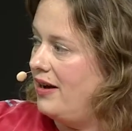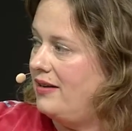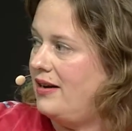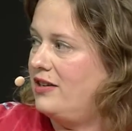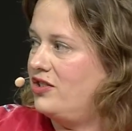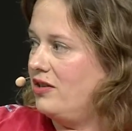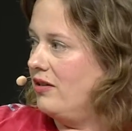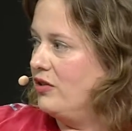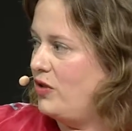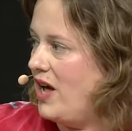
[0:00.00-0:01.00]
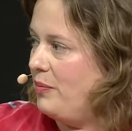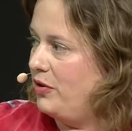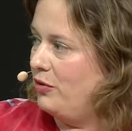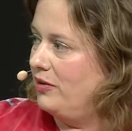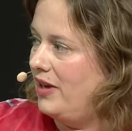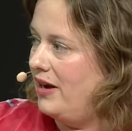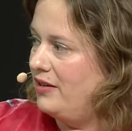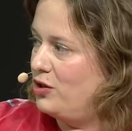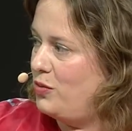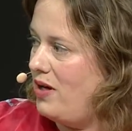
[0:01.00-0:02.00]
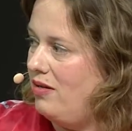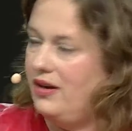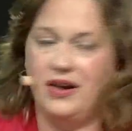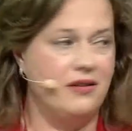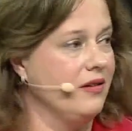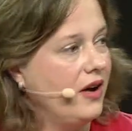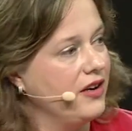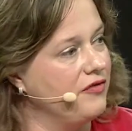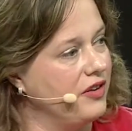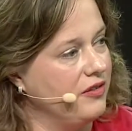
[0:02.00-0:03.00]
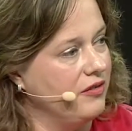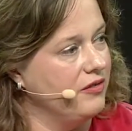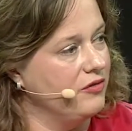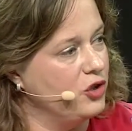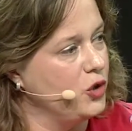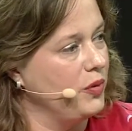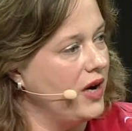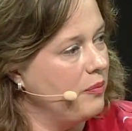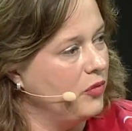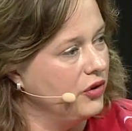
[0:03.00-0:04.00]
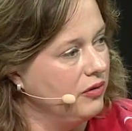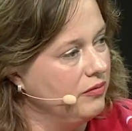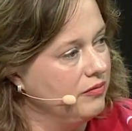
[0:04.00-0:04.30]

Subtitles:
and that is starting to happen online as well in kind of the super app model.